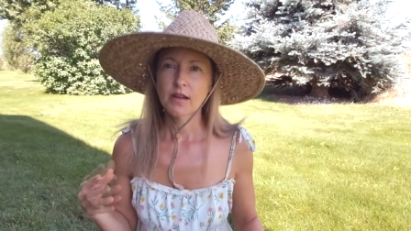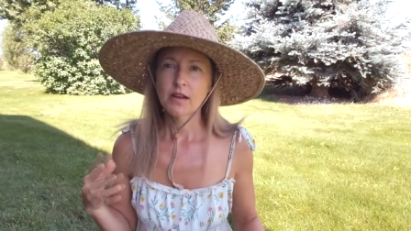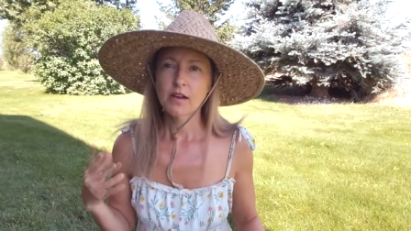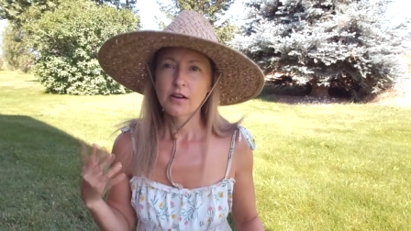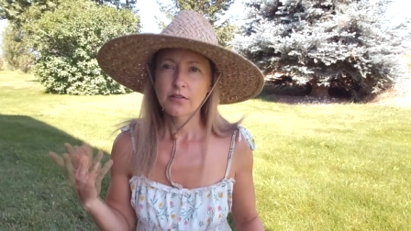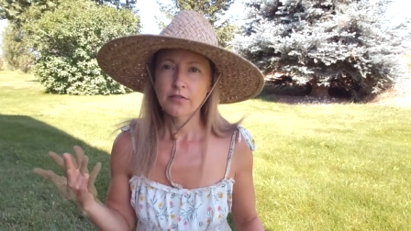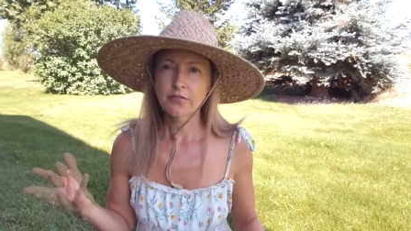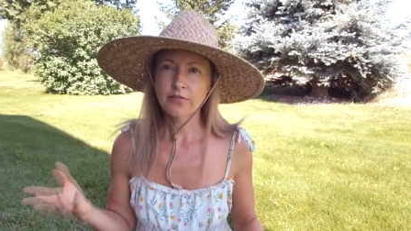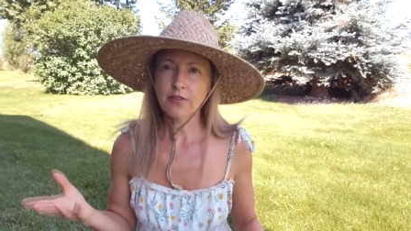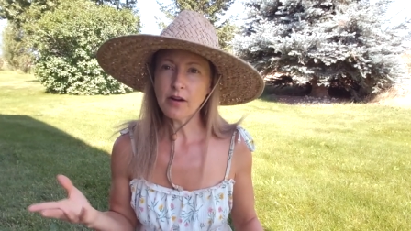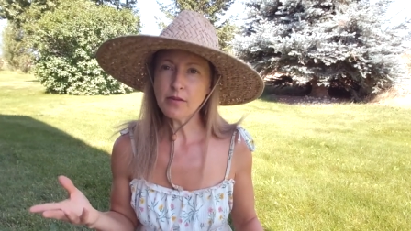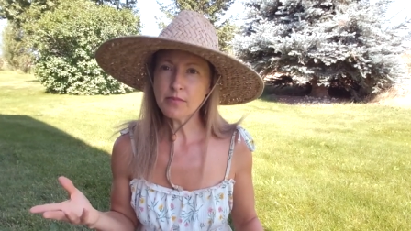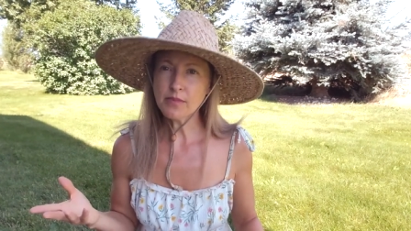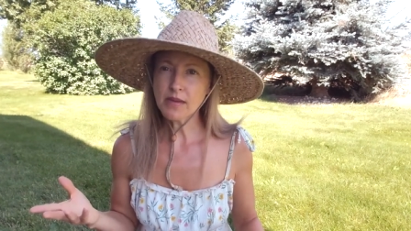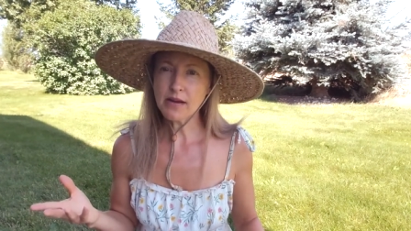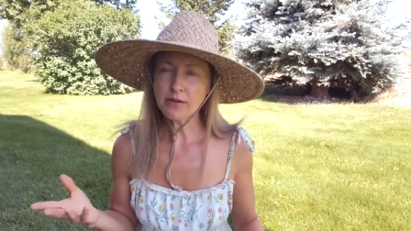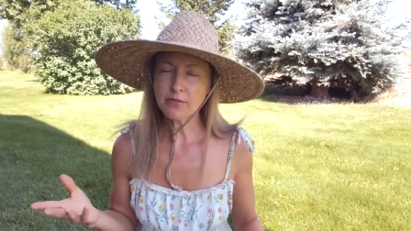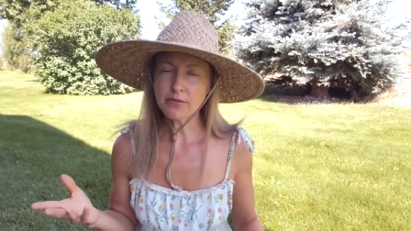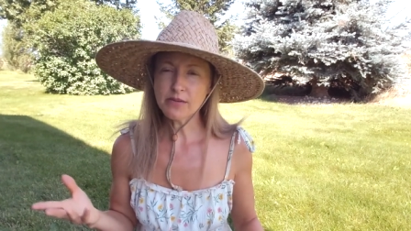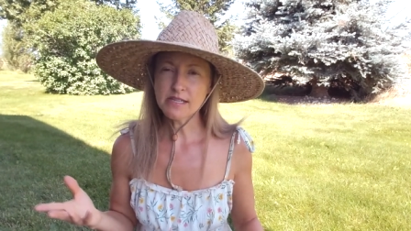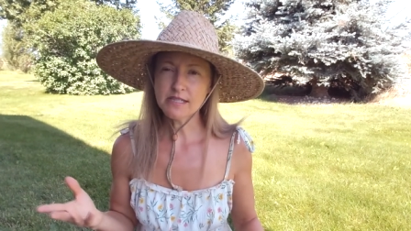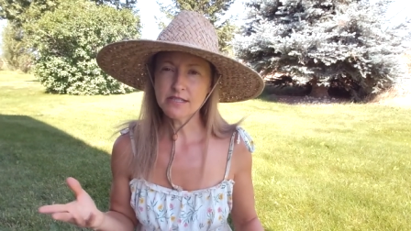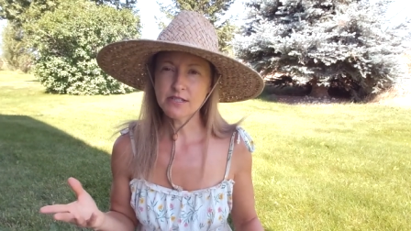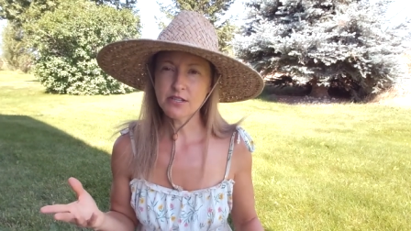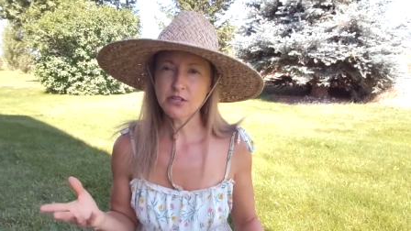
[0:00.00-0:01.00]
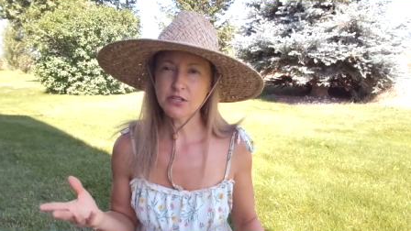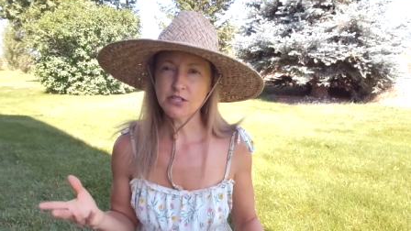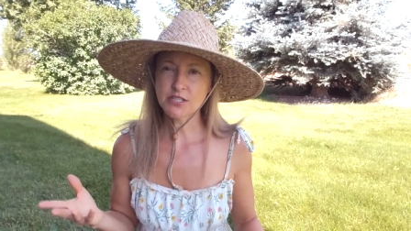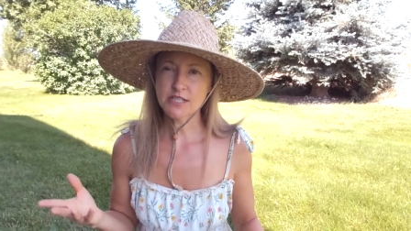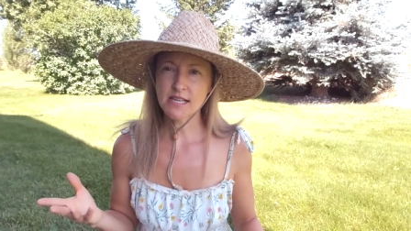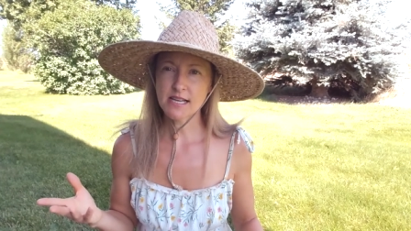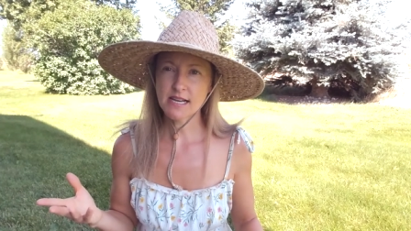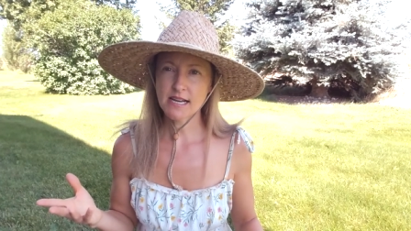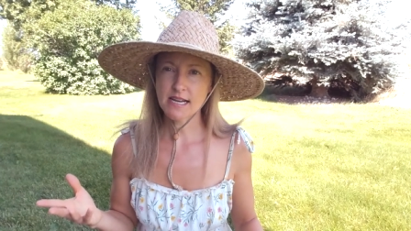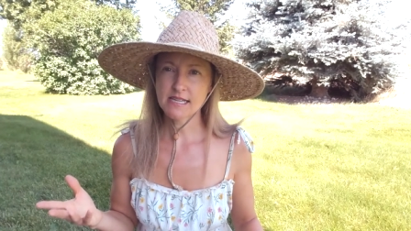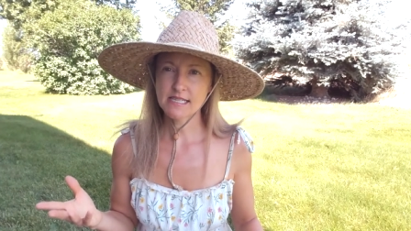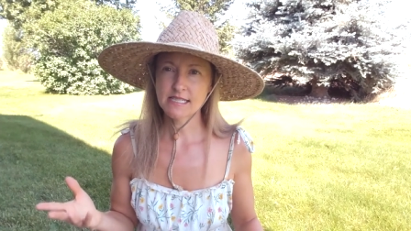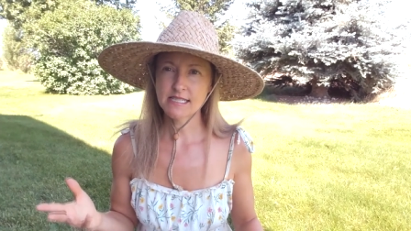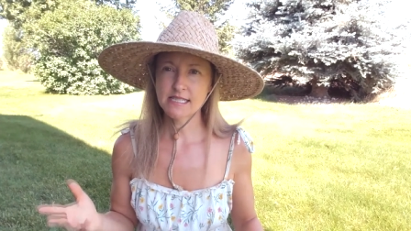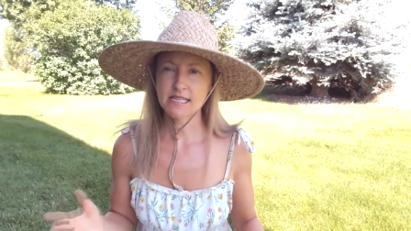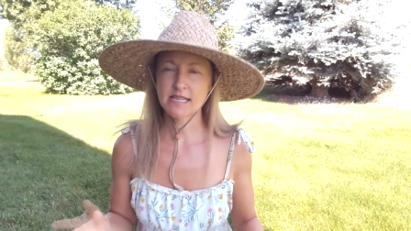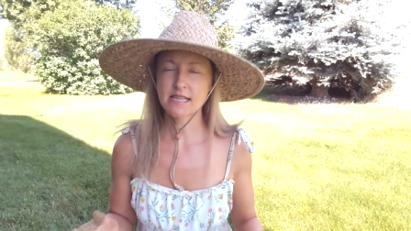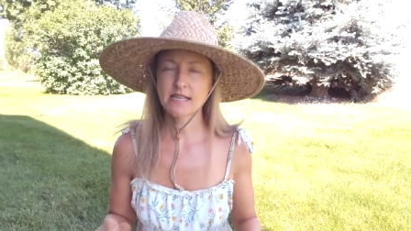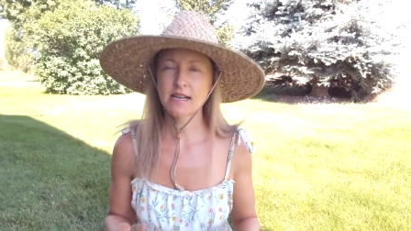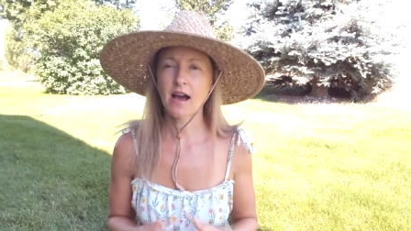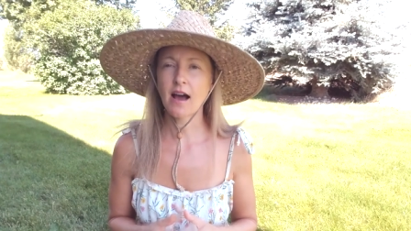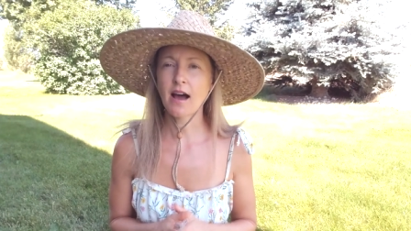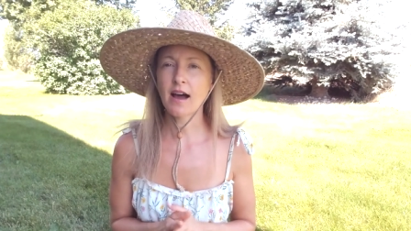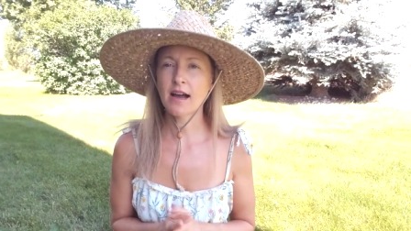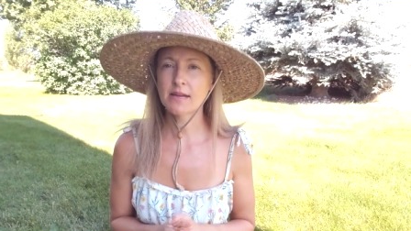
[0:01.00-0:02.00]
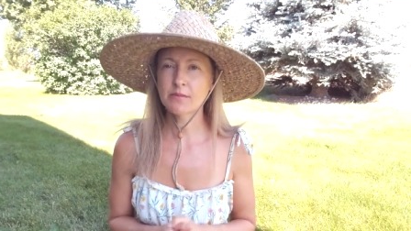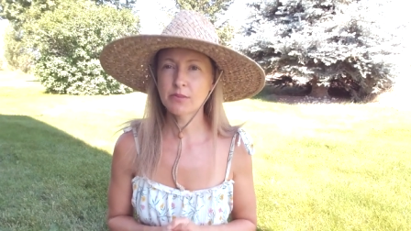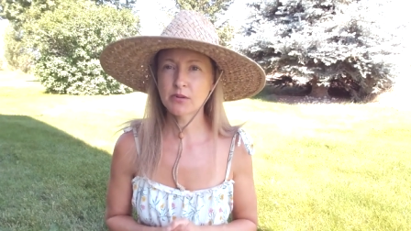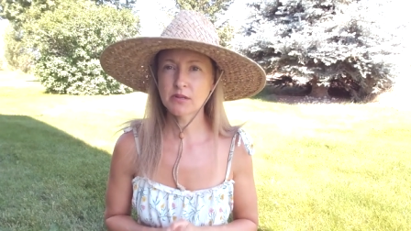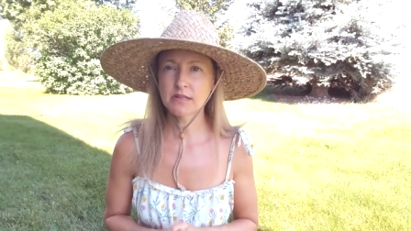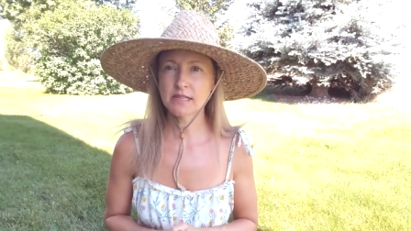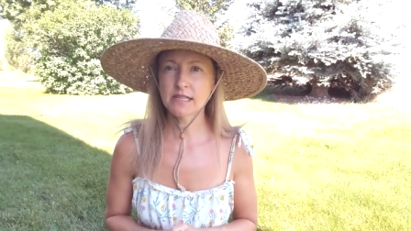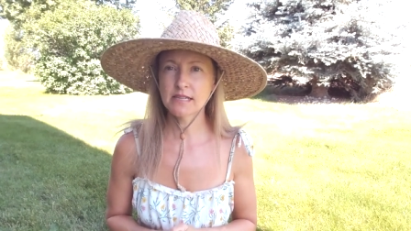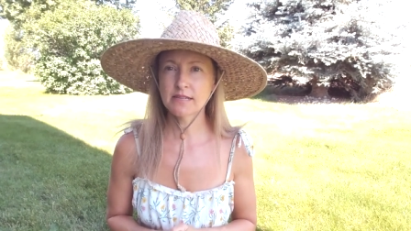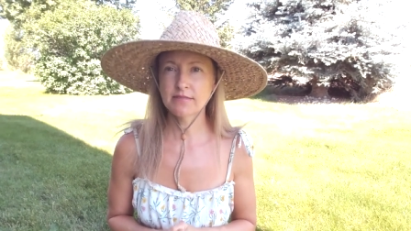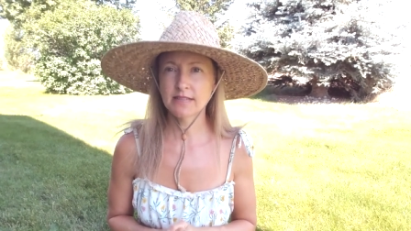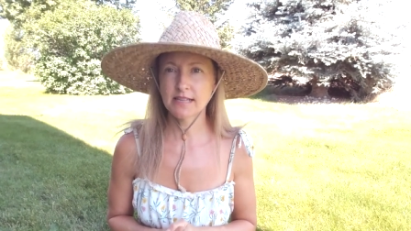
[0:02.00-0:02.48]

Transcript: From that research that I did, I believe